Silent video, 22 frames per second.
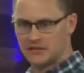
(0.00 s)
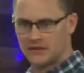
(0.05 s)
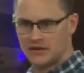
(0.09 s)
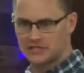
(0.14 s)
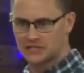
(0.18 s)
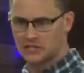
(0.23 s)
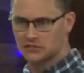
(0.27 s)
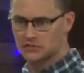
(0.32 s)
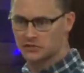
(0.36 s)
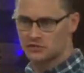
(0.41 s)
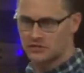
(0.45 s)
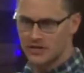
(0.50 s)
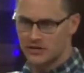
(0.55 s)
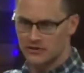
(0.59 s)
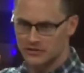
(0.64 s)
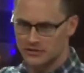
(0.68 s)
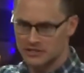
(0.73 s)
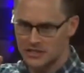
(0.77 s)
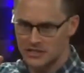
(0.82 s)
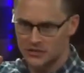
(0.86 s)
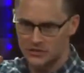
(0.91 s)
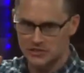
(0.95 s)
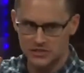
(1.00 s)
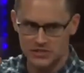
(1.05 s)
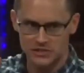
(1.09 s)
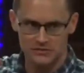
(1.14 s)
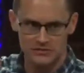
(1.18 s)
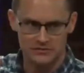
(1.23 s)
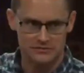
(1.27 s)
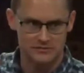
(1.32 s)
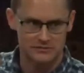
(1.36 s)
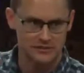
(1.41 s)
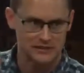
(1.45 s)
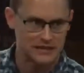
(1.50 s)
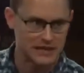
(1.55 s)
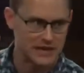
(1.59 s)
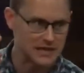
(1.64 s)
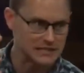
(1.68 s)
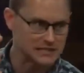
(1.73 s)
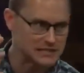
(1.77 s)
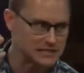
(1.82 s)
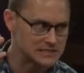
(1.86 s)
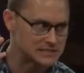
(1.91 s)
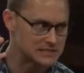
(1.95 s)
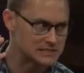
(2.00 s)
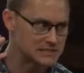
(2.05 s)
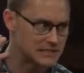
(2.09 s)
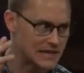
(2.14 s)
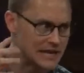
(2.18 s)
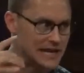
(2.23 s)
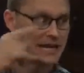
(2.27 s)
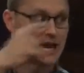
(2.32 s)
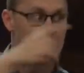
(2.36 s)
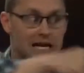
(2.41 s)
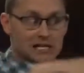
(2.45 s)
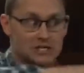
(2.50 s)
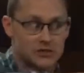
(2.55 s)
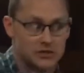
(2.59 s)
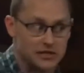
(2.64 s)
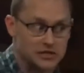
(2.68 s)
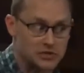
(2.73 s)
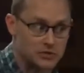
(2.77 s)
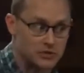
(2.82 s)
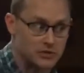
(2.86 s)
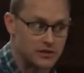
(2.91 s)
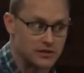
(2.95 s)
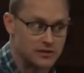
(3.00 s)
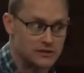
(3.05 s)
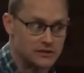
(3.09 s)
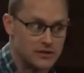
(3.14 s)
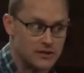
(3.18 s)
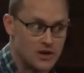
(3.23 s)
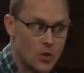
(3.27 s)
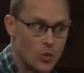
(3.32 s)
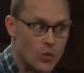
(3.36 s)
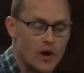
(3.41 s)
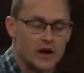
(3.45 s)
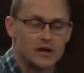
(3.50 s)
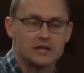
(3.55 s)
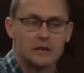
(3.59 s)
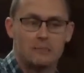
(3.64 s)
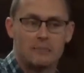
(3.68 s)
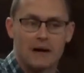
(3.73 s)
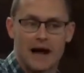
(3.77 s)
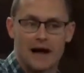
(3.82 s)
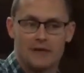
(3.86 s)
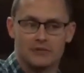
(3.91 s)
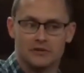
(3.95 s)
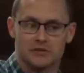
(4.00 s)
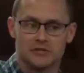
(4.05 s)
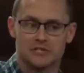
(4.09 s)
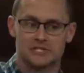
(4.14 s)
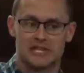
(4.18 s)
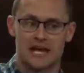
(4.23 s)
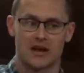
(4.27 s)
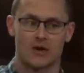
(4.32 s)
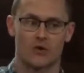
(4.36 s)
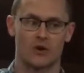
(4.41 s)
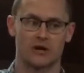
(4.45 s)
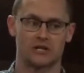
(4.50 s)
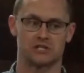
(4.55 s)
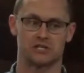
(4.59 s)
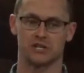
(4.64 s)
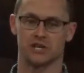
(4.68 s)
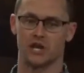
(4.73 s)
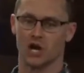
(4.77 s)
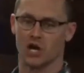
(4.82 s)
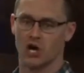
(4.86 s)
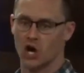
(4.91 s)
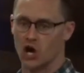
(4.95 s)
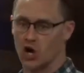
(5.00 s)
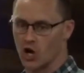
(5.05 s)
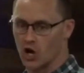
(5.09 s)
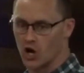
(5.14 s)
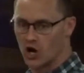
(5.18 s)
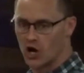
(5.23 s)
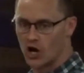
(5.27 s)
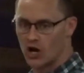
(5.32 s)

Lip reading: ¿Has escuchado esta cuestión? En la Escritura. Where in the Bible does that question occur?